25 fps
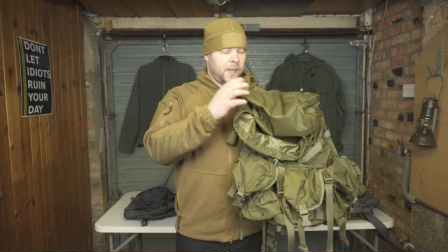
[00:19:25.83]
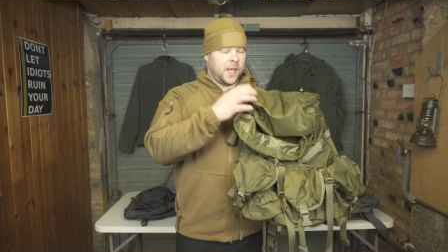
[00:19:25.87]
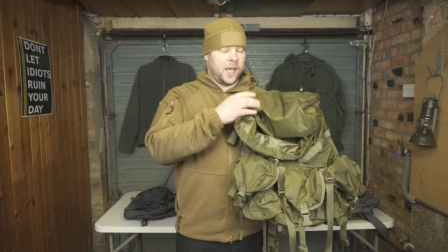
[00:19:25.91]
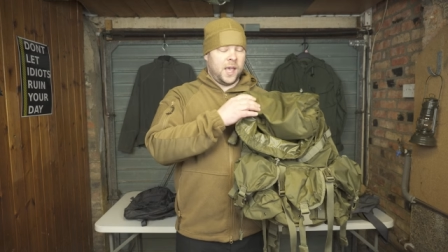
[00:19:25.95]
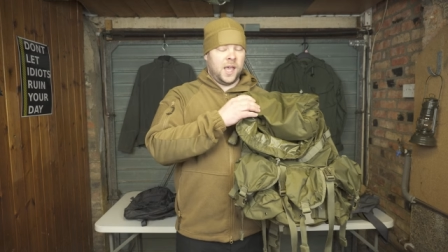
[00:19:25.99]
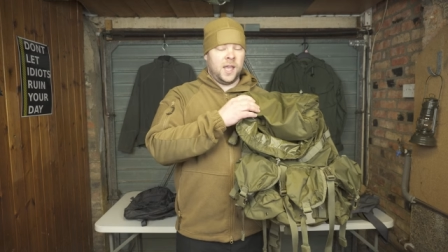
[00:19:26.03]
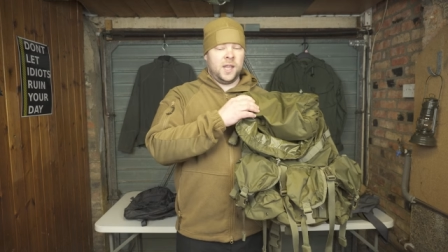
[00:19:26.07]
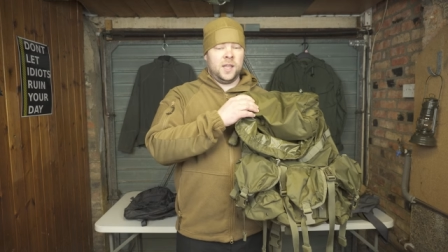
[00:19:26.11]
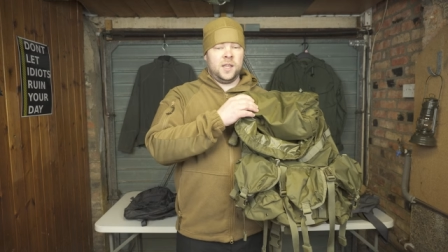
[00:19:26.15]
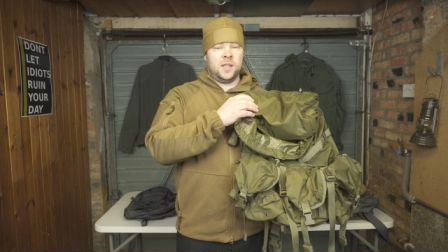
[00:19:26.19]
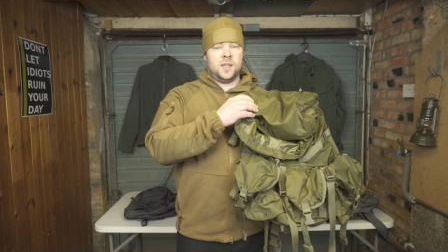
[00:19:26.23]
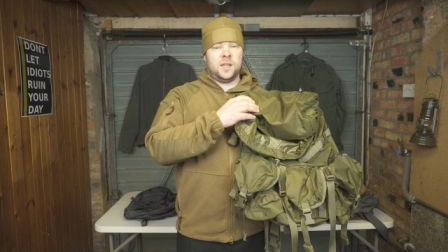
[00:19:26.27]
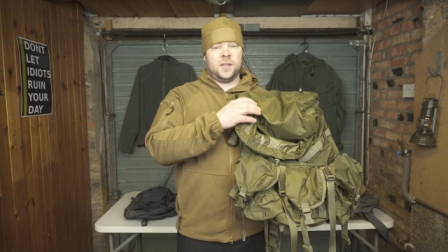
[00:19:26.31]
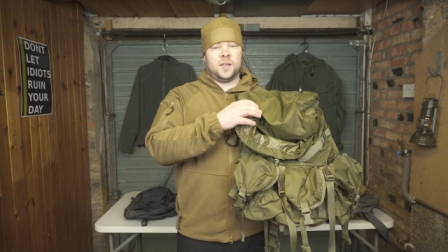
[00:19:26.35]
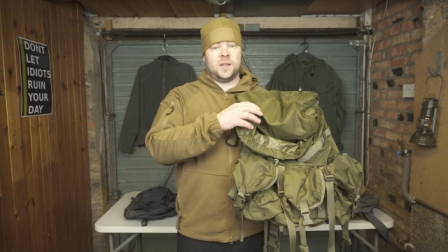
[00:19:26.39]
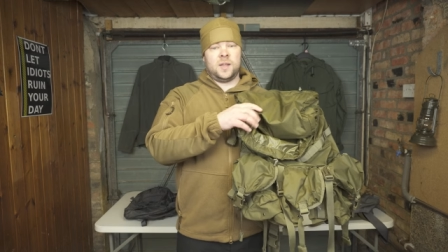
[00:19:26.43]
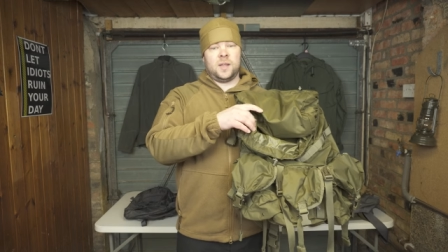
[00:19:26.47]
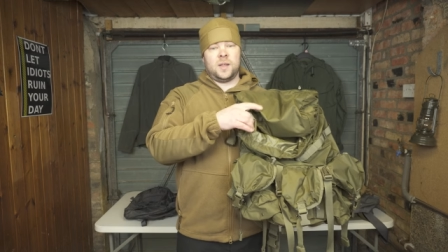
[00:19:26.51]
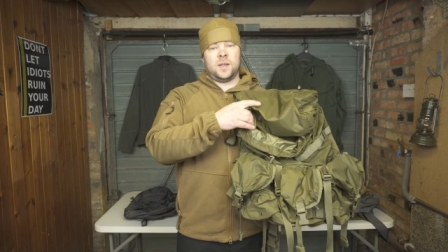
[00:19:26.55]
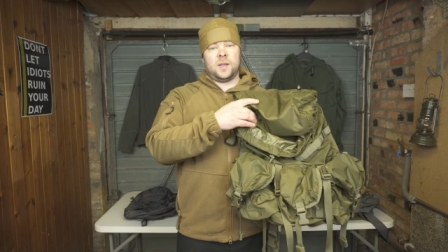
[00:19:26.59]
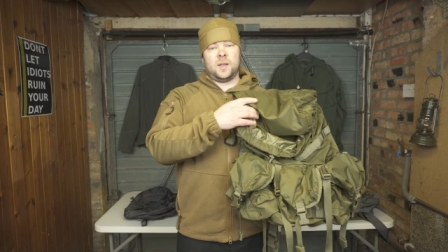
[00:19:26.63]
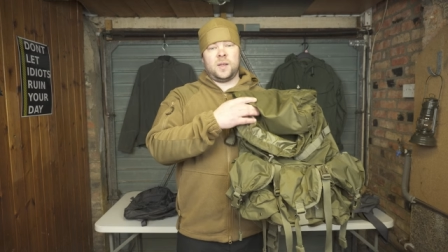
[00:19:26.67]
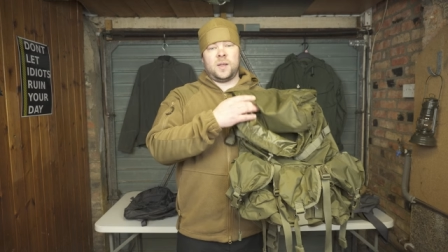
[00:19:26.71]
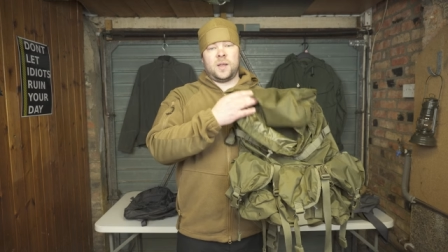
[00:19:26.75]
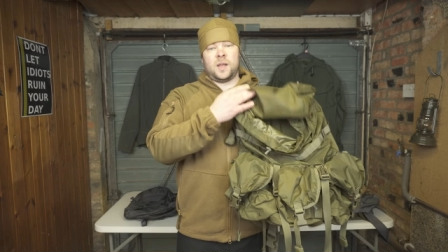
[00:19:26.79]
and
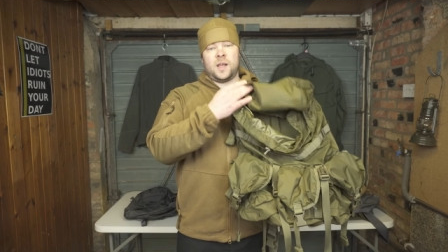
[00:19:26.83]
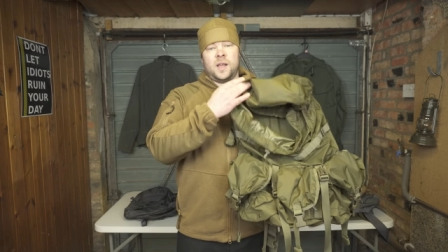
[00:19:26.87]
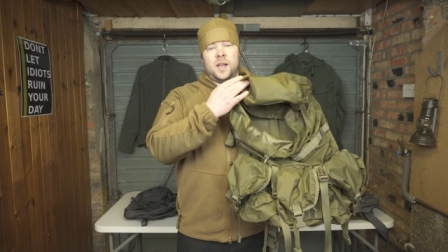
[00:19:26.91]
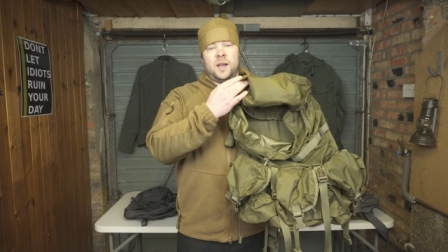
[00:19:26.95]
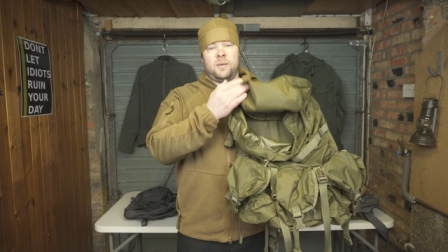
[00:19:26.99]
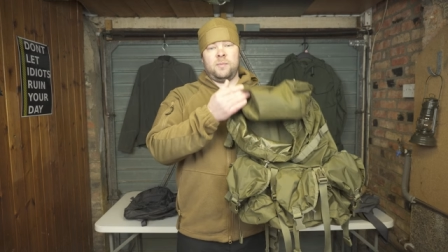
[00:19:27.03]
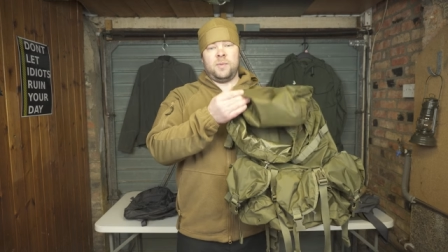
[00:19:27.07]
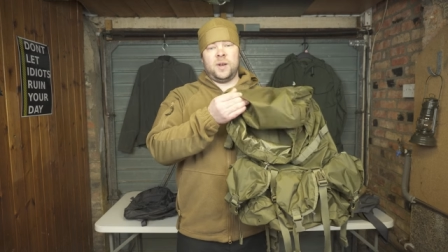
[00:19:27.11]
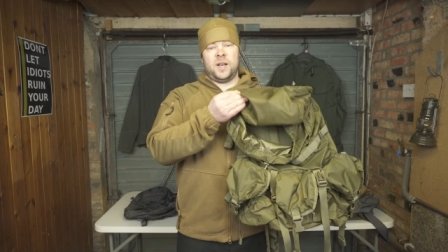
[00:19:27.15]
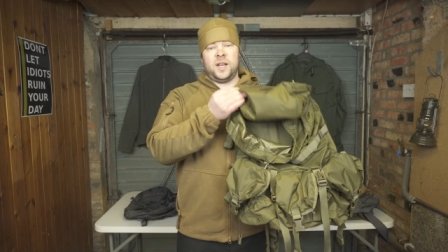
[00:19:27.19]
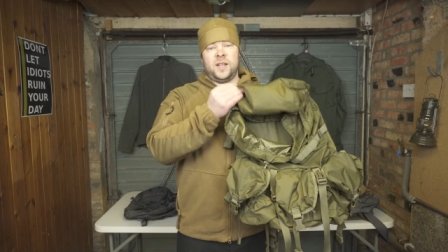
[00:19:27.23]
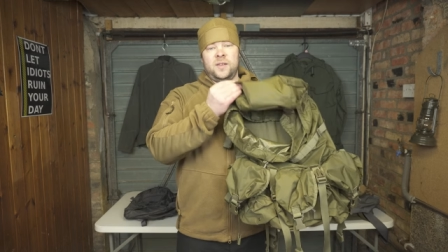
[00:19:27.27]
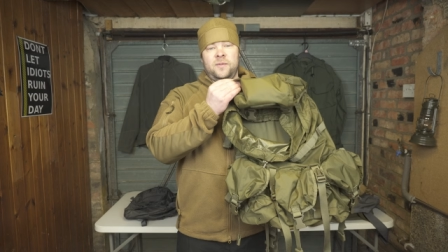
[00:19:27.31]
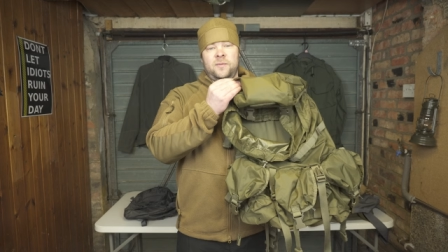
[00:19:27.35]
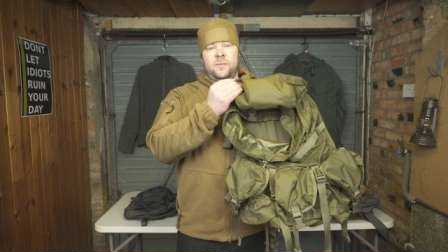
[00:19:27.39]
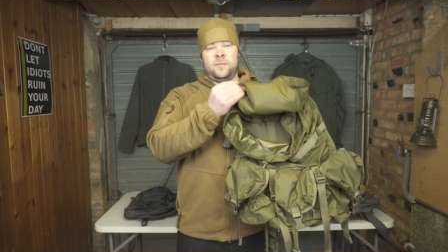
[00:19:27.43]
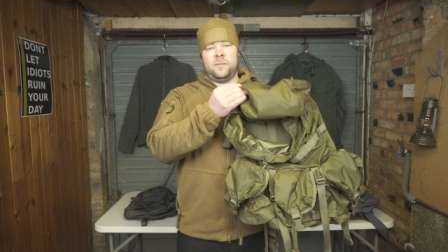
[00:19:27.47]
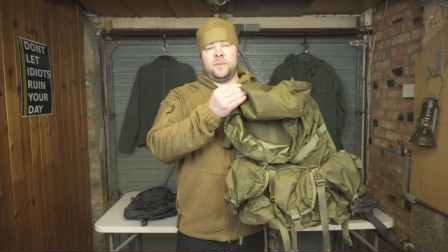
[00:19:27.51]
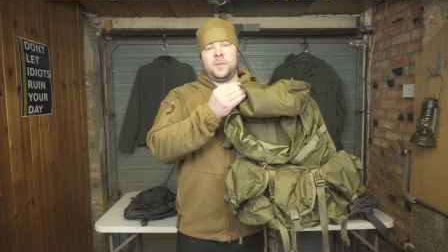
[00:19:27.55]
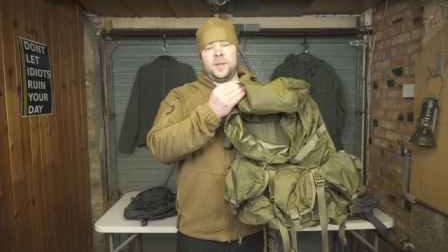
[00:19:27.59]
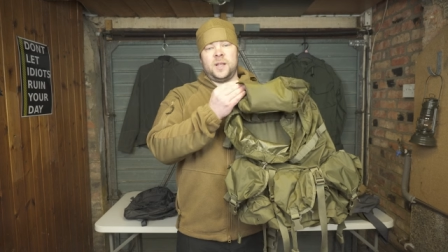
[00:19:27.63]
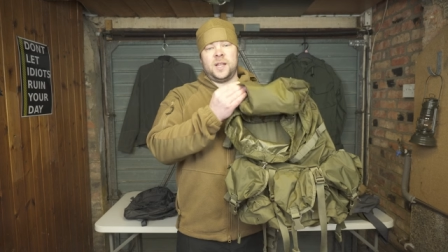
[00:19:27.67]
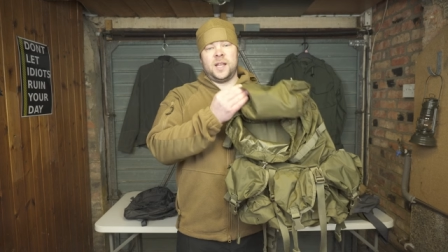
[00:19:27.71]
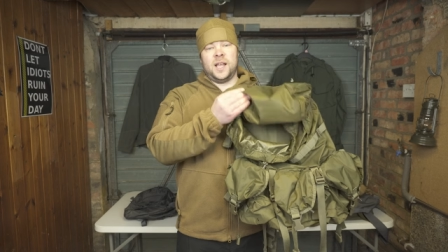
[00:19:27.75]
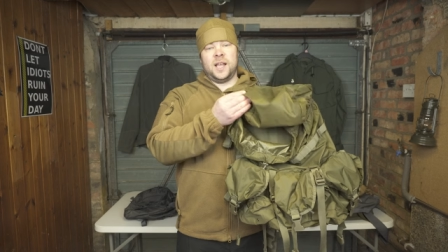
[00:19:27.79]
I believe
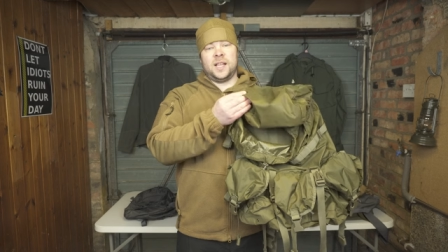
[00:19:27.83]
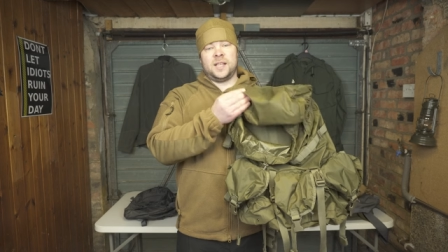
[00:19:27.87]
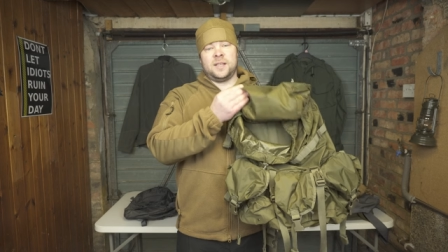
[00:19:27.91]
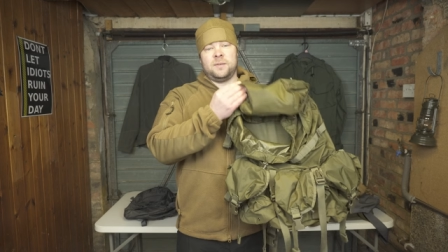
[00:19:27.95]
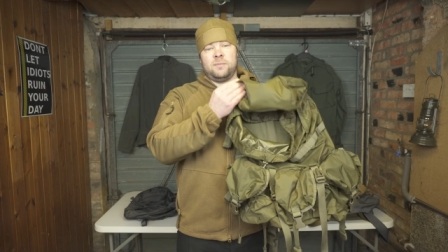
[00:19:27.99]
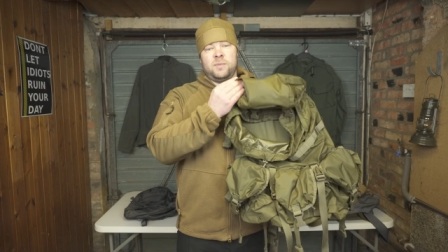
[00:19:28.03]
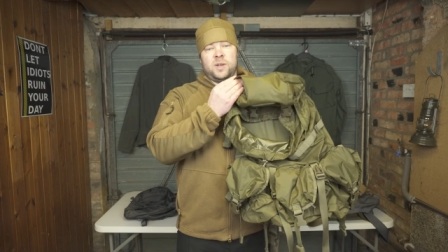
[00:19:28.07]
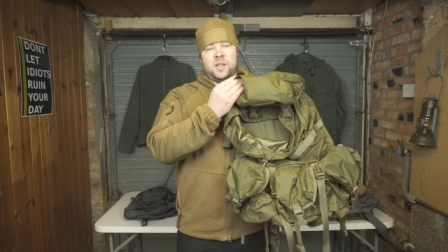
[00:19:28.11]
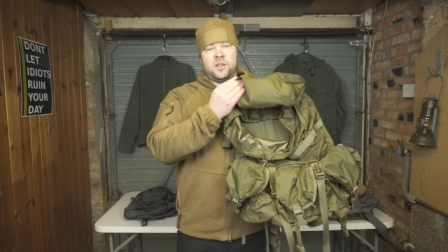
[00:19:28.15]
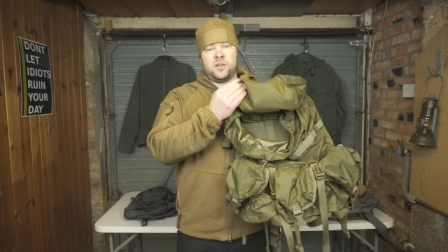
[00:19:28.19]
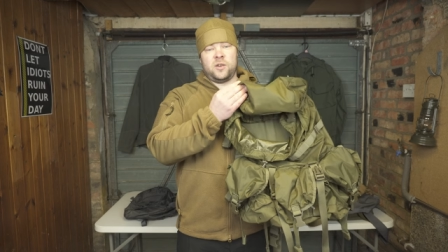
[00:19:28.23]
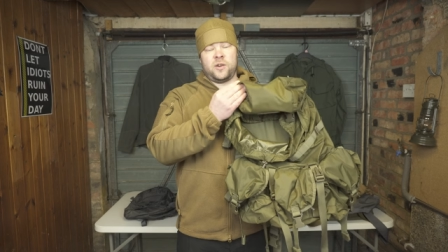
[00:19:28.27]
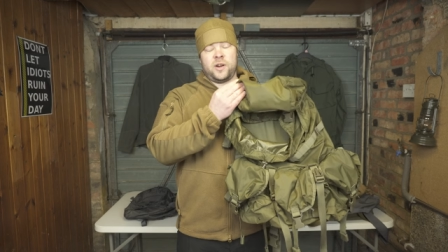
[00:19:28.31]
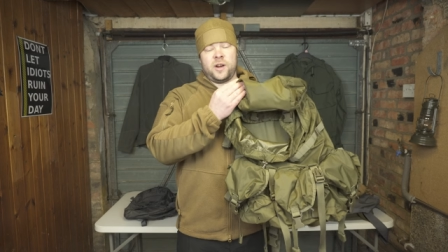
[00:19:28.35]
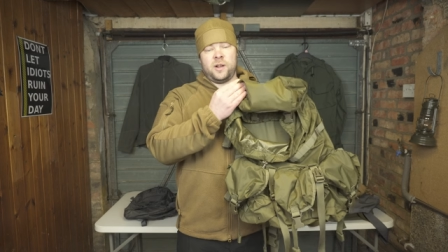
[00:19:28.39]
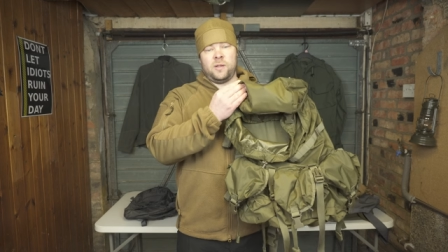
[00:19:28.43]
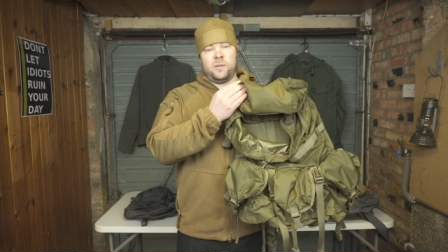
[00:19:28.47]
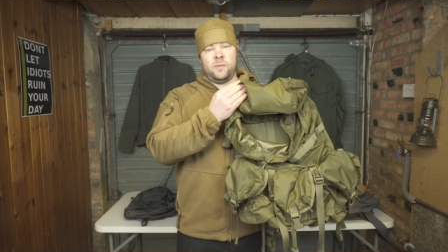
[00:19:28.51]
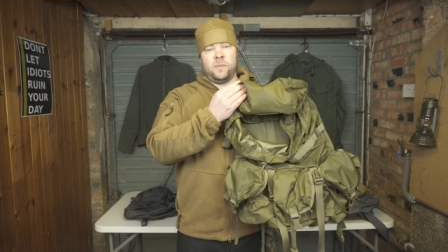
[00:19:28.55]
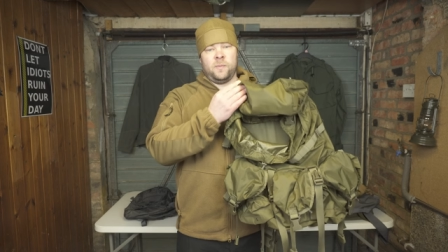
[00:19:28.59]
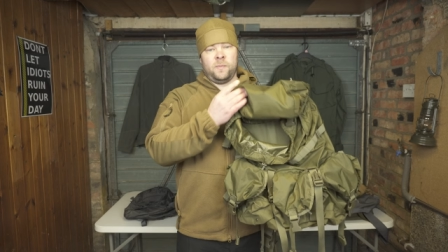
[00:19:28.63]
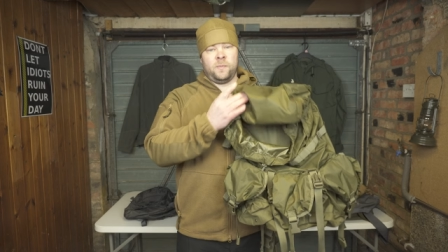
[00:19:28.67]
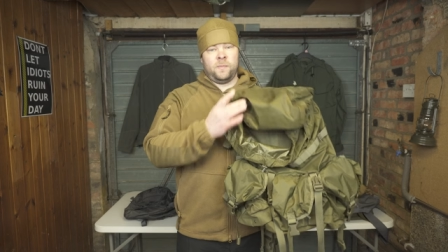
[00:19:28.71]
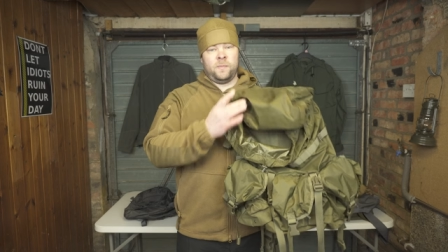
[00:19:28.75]
that the material.